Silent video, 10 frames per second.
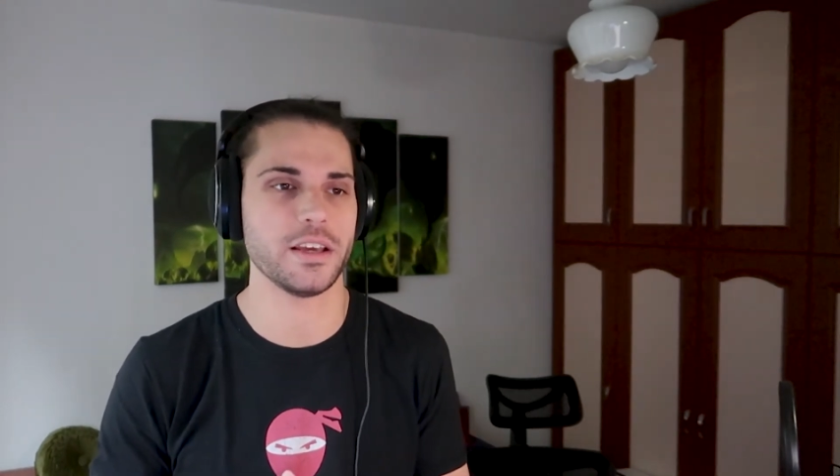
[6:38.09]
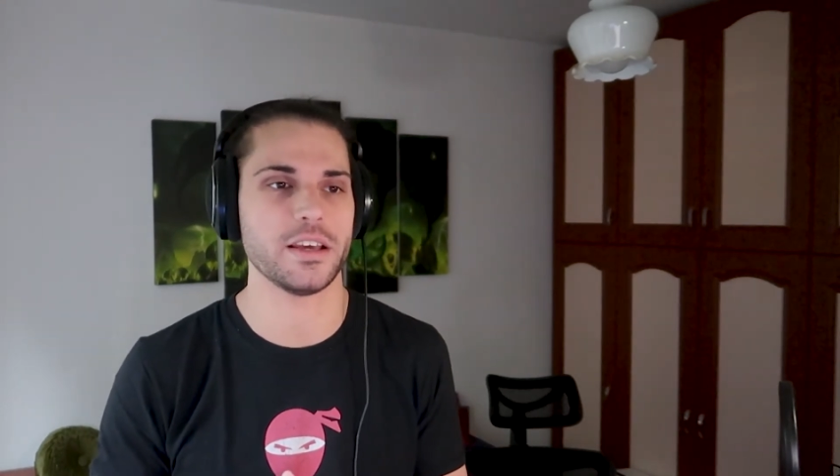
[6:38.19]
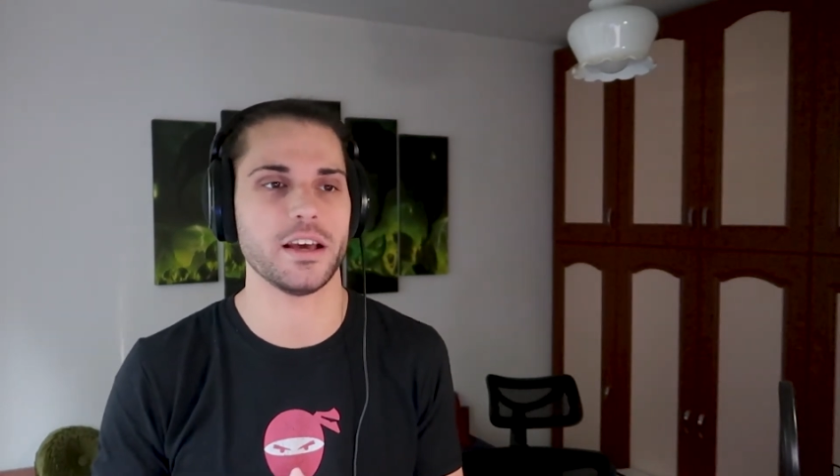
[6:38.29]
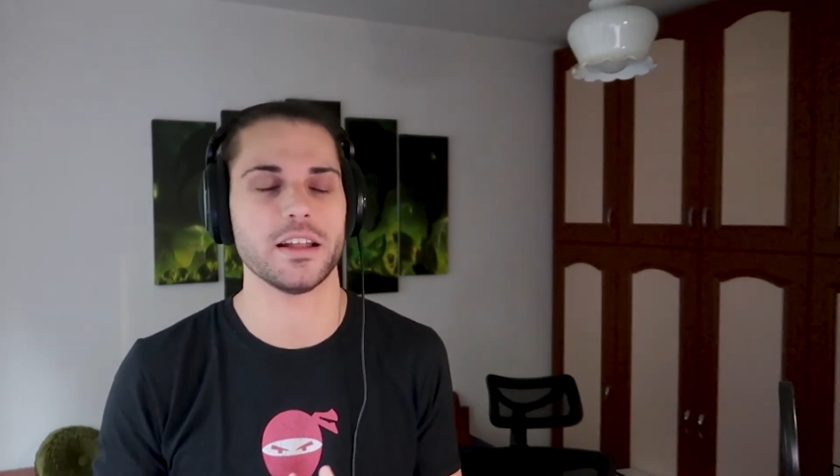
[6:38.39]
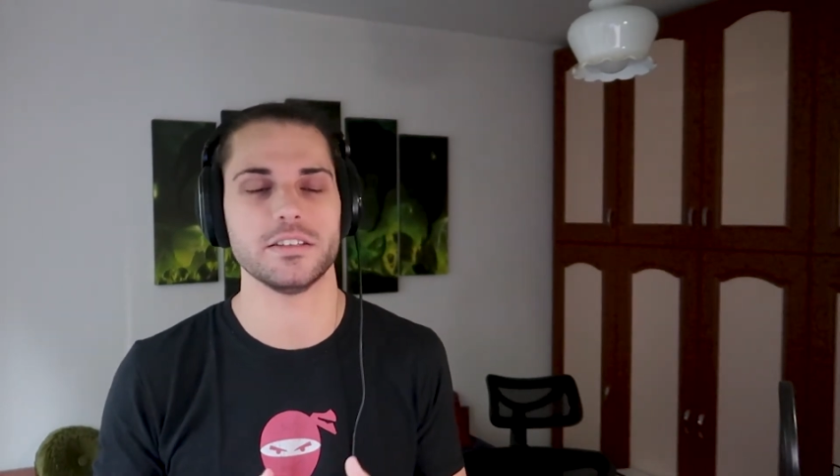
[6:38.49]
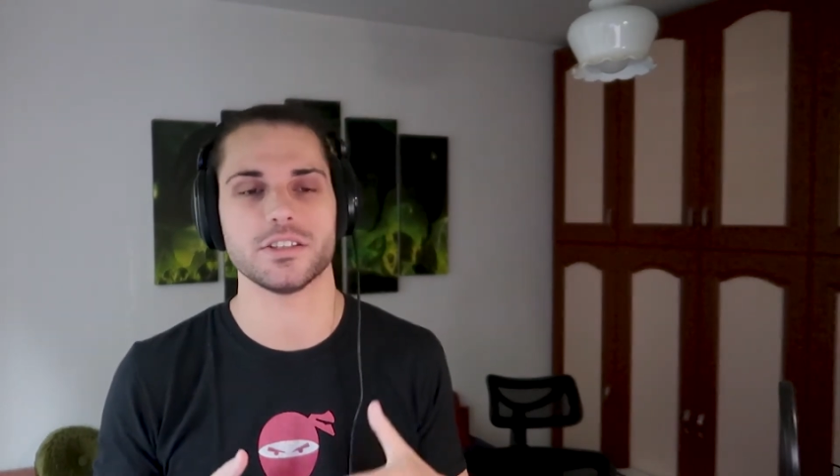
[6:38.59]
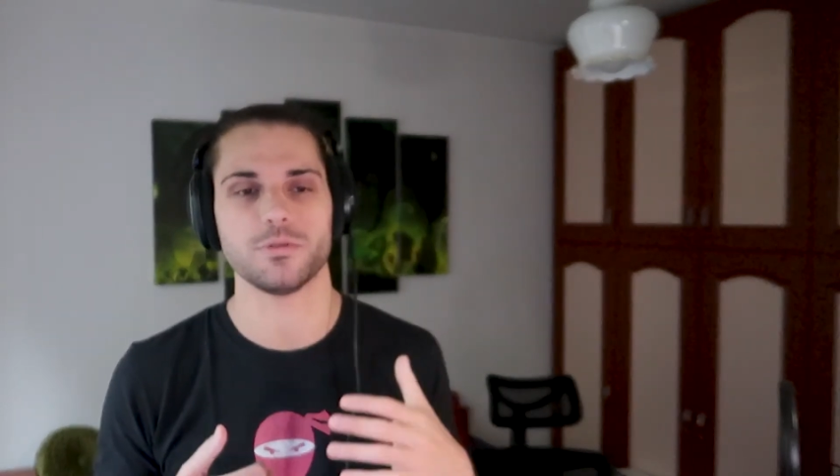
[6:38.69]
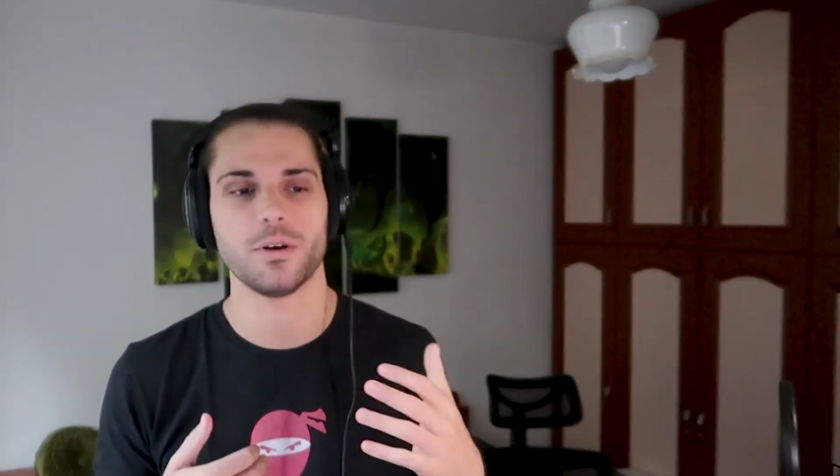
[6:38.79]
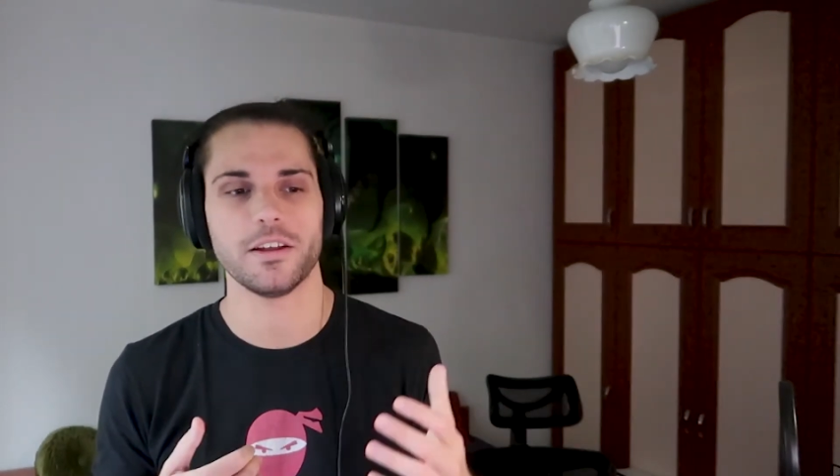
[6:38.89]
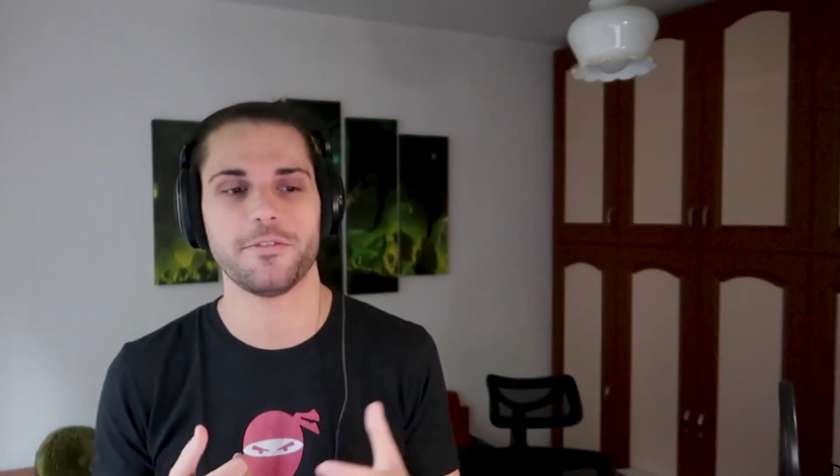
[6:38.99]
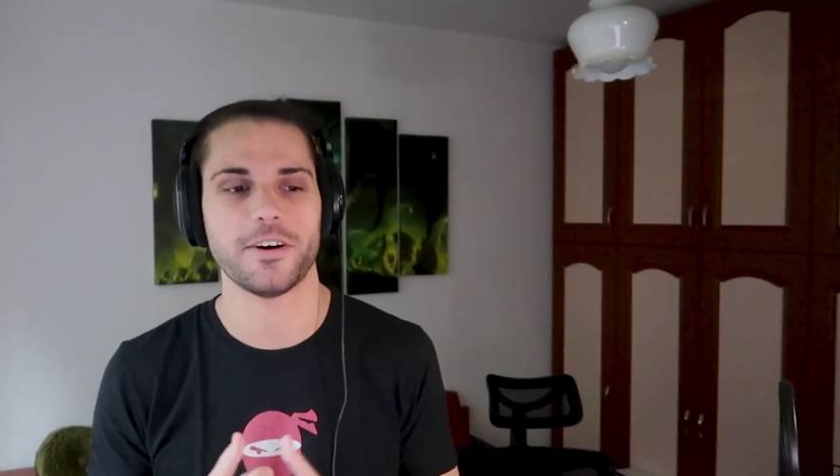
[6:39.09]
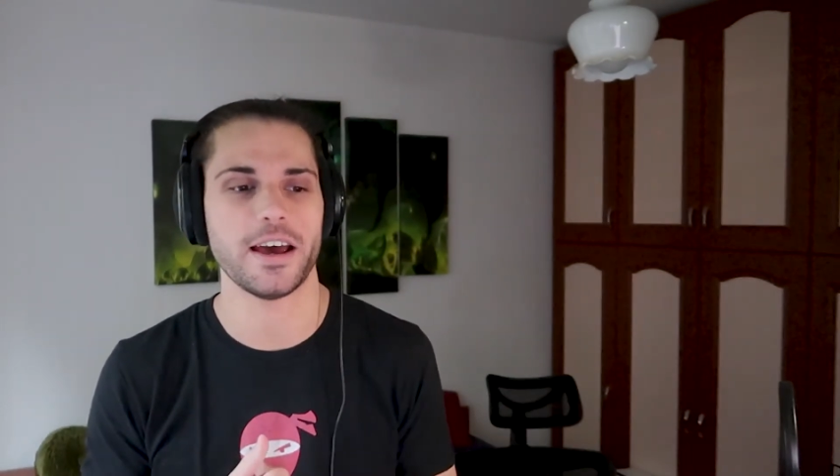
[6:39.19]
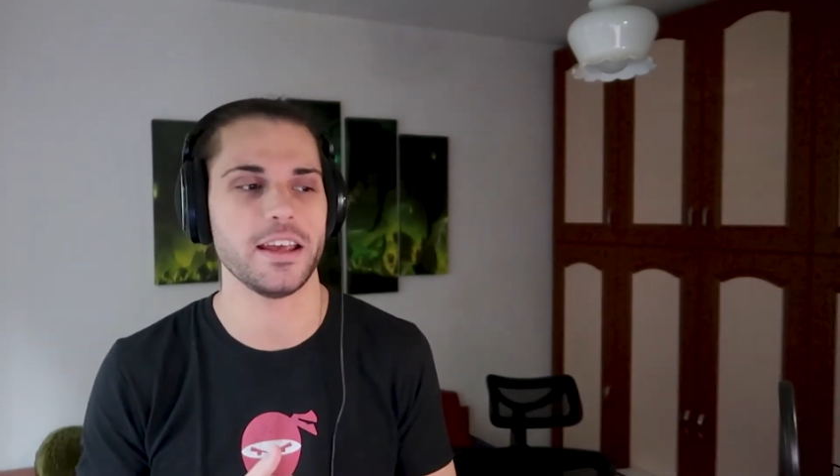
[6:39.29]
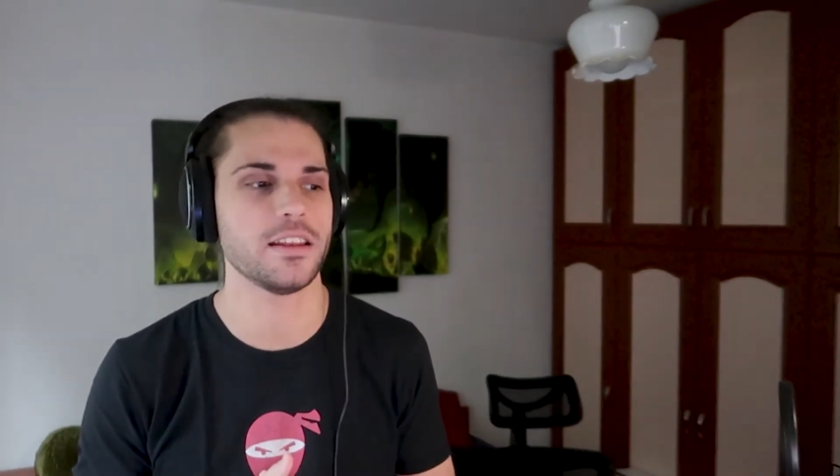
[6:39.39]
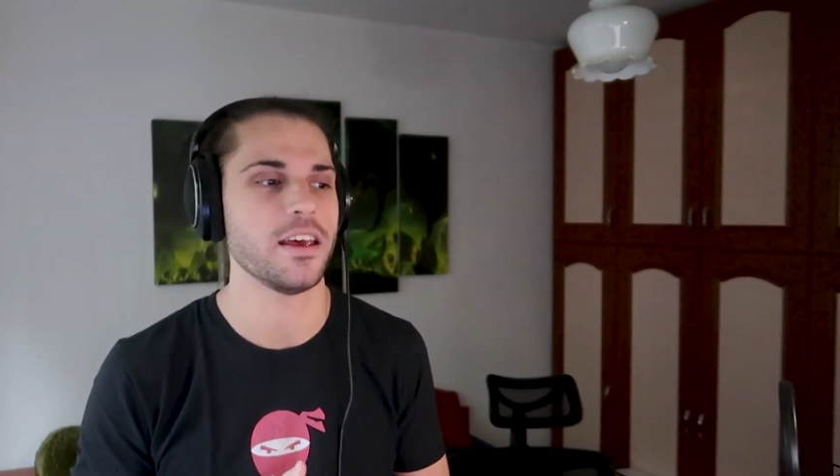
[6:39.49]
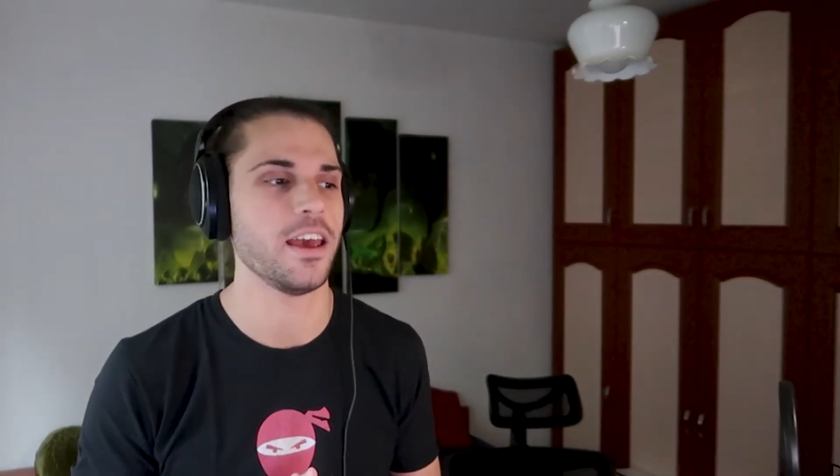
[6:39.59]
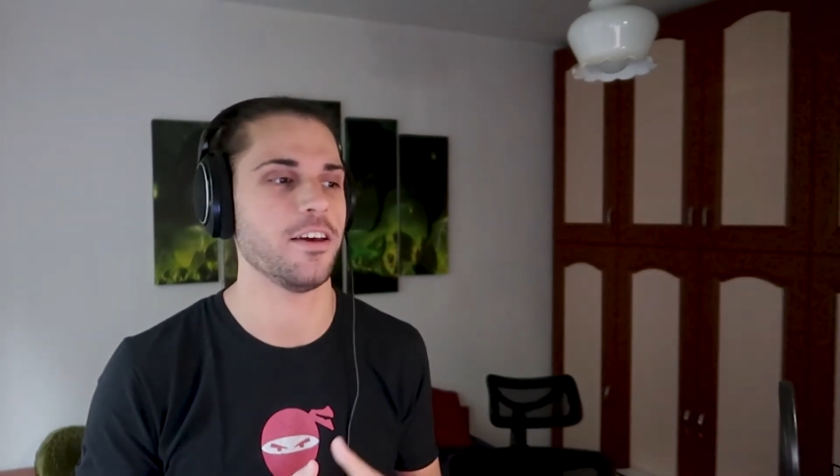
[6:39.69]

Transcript: he got disqualified.